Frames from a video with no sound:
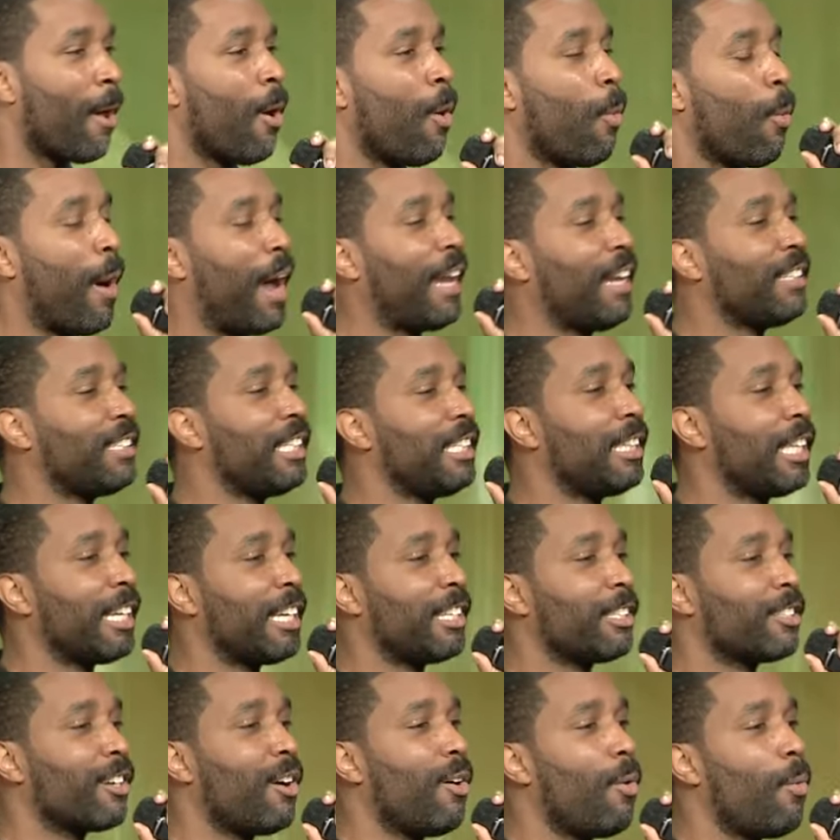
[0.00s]
Why does he think
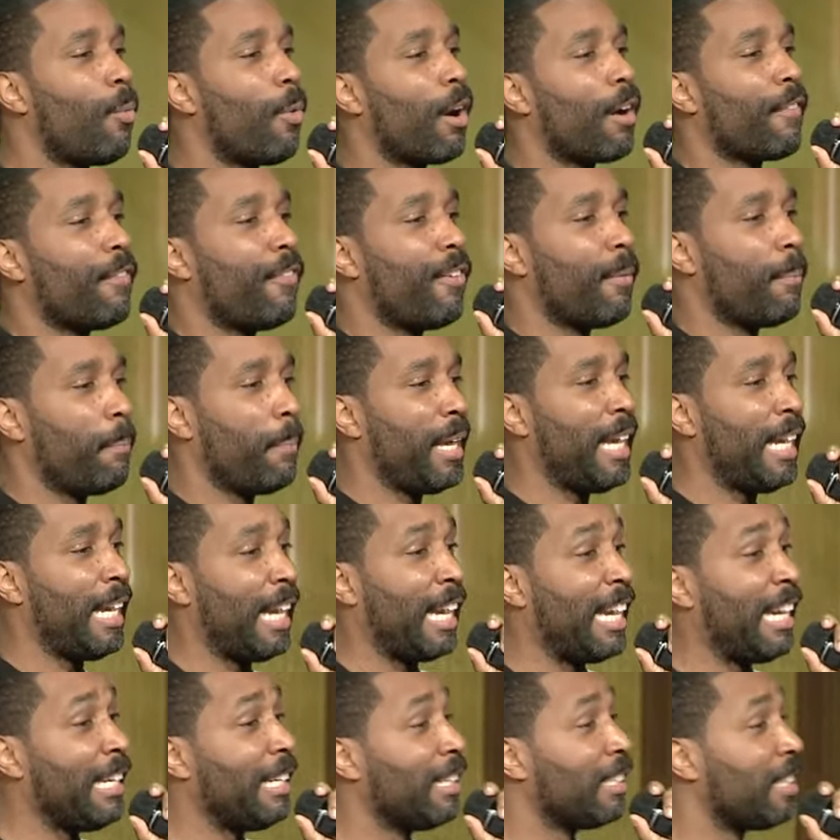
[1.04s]
it's going to work for me?
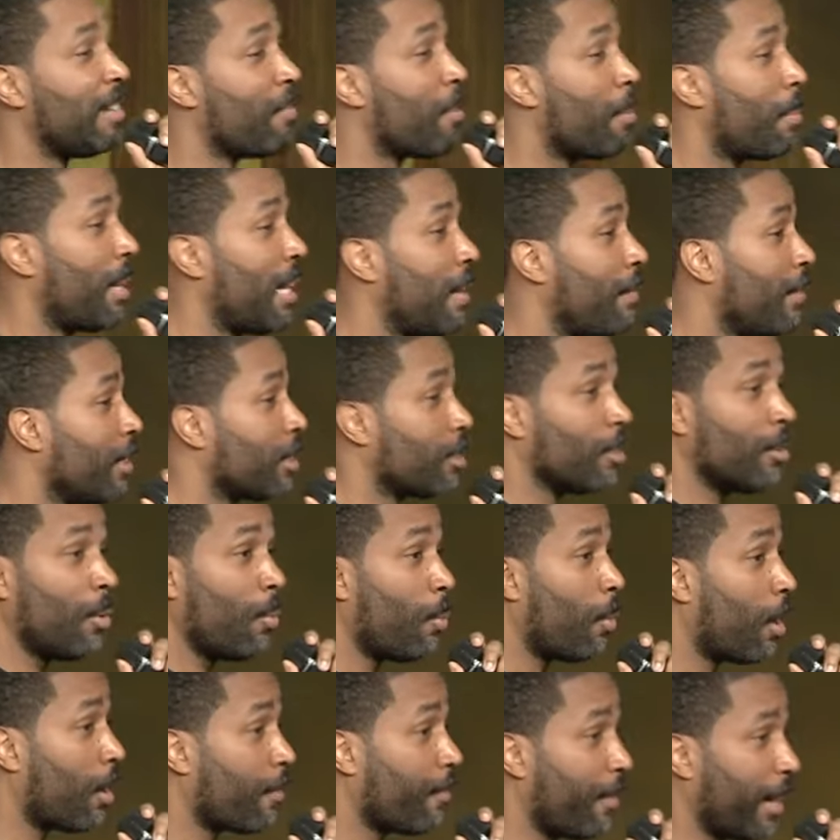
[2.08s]
He doesn't even believe it's going to
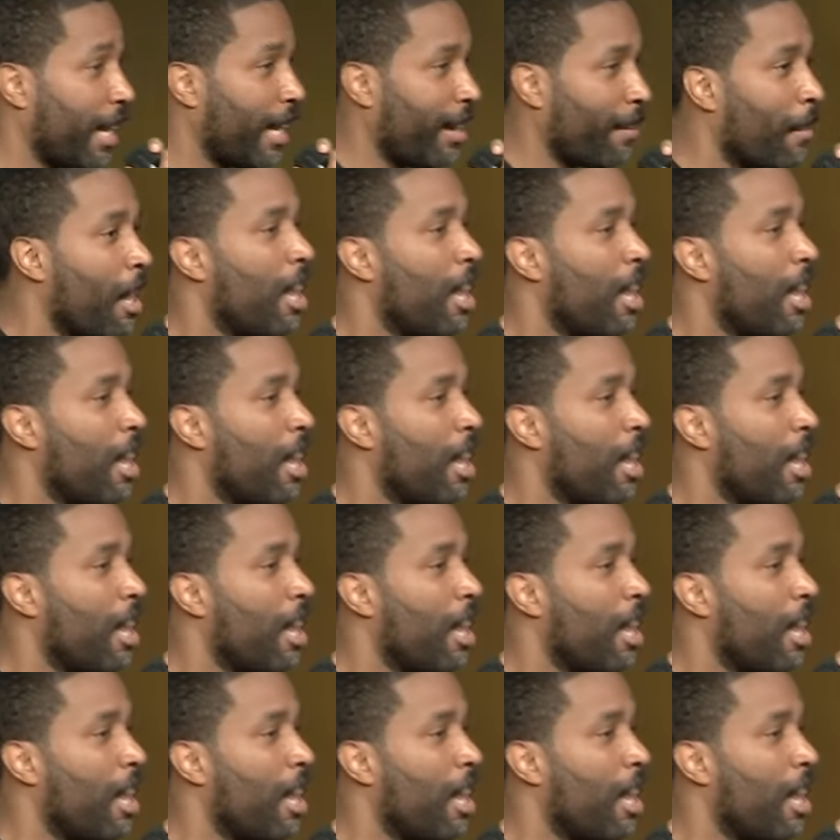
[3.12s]
work for him.